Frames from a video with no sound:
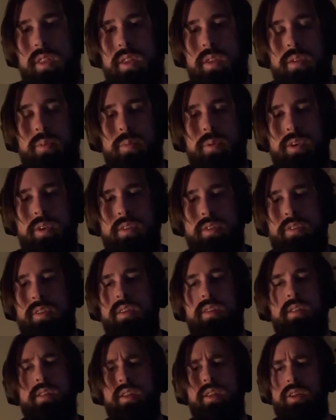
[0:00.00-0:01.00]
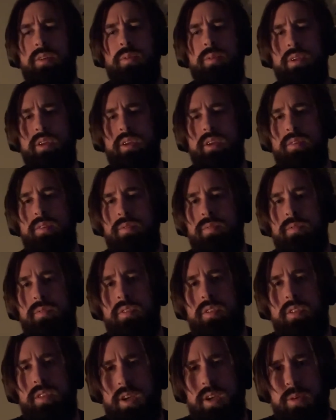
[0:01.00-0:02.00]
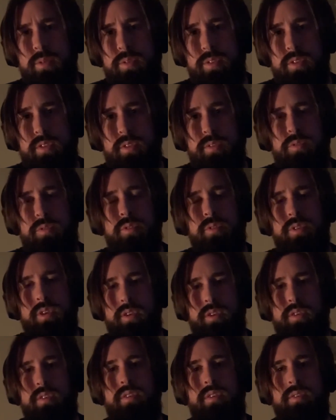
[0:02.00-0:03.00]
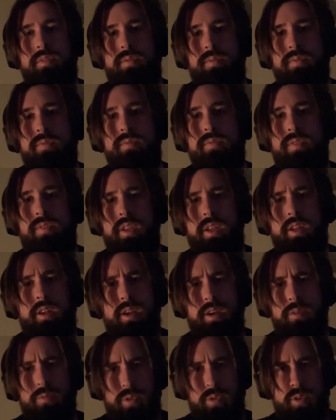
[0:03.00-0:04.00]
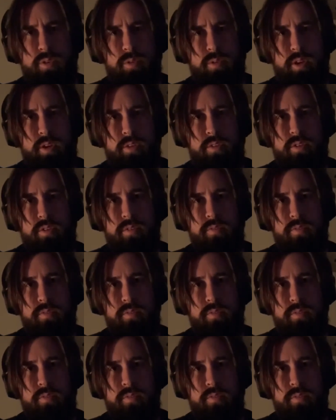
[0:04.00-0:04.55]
We can see literally thousands of trees in every direction.